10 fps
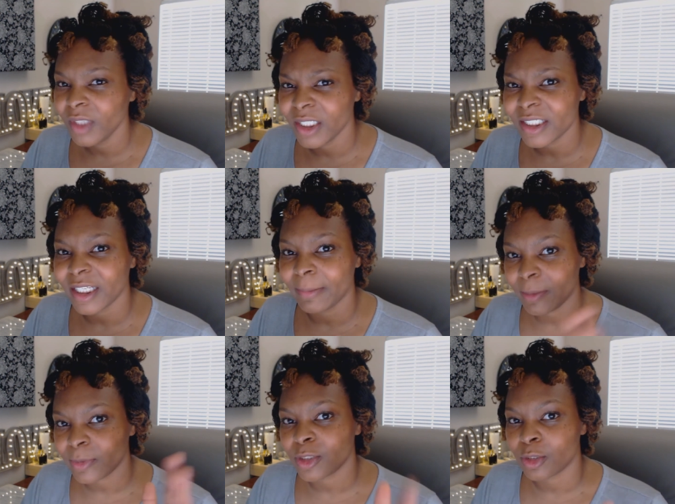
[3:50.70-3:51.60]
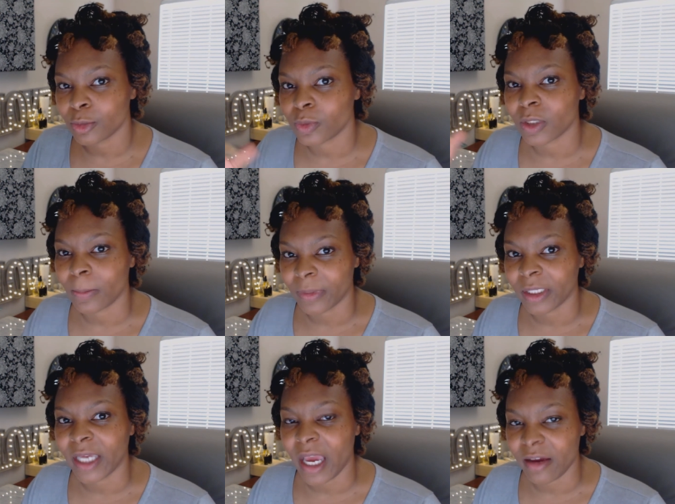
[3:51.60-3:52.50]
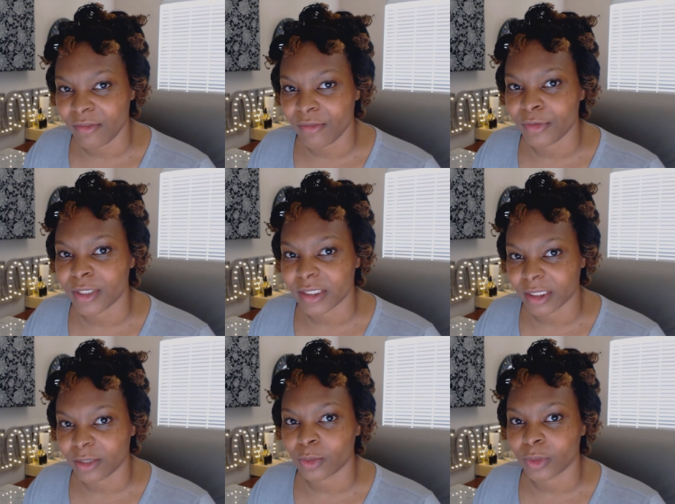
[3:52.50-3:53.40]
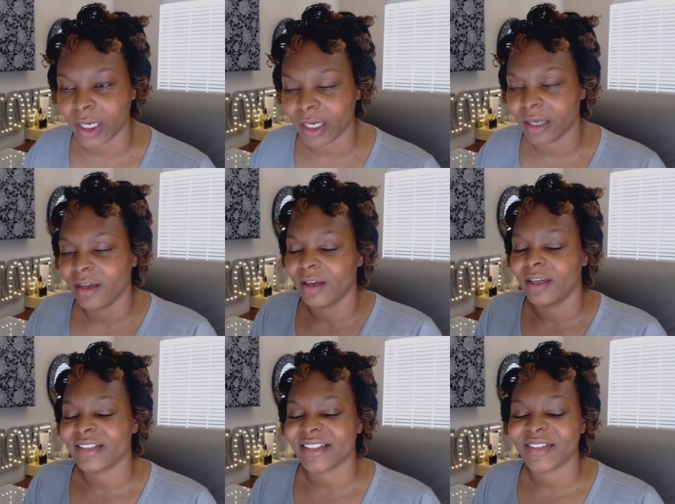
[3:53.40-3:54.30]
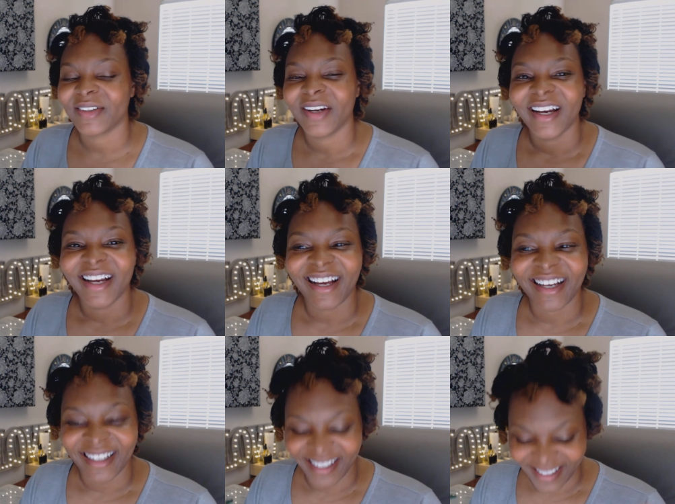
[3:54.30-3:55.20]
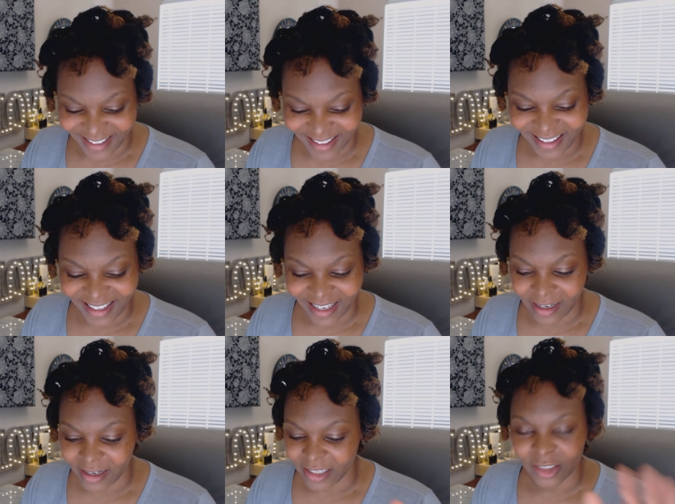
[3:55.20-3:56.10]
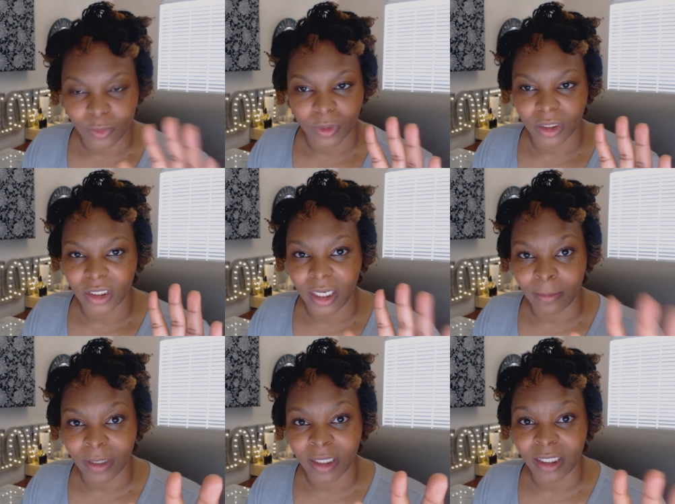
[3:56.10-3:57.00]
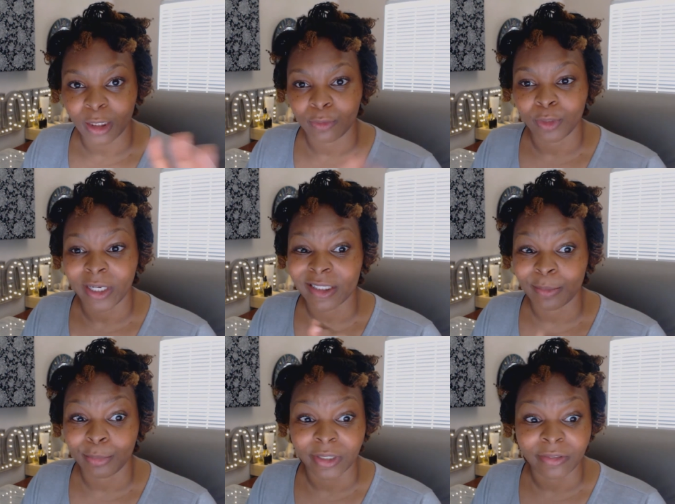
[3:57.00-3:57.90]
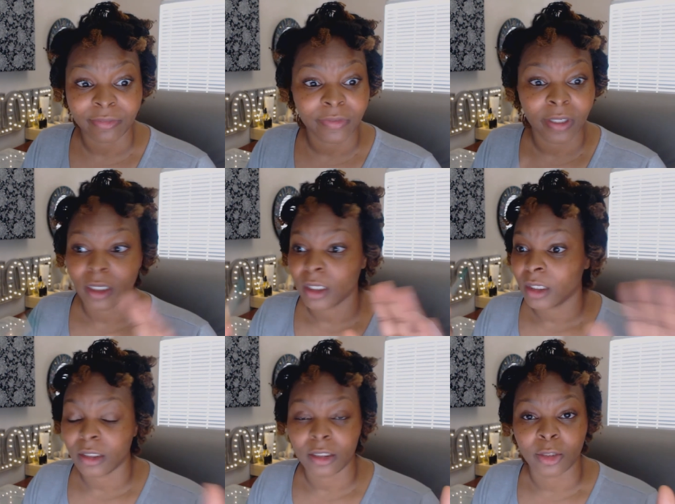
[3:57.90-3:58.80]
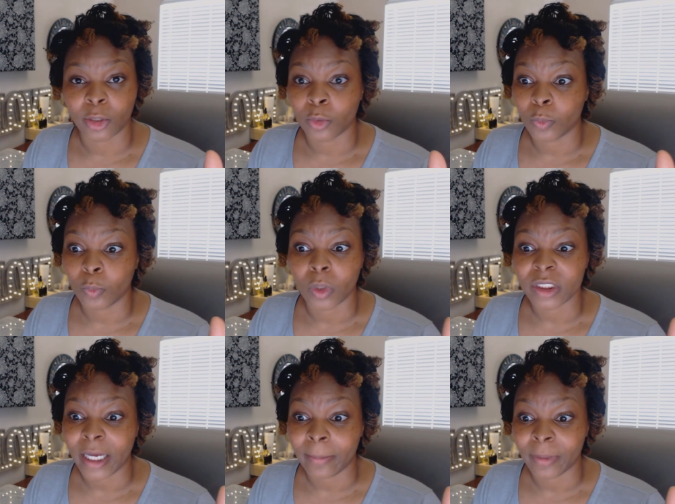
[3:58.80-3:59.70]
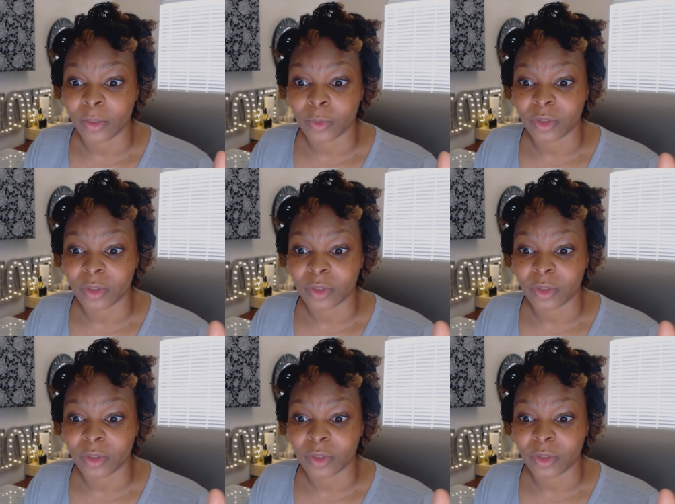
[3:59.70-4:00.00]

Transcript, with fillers: until I'm able to do something every single day. So, uh, other than that, I just wanted to come in and give you guys a brief, you know, what's happening